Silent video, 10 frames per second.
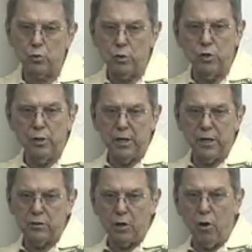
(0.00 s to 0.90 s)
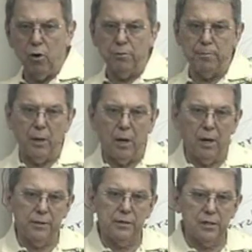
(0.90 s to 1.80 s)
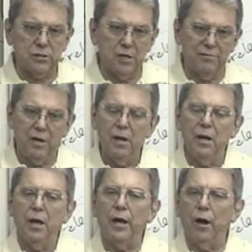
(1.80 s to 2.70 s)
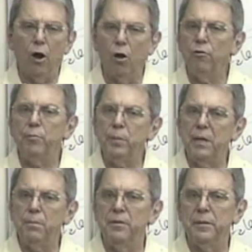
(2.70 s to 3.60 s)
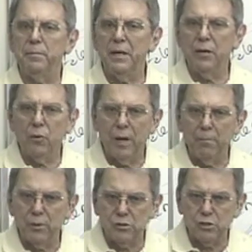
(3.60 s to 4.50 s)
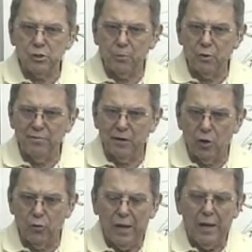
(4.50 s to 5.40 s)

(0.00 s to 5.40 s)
when you get into all the politics of it and all the people that Billy Graham puts his approval on.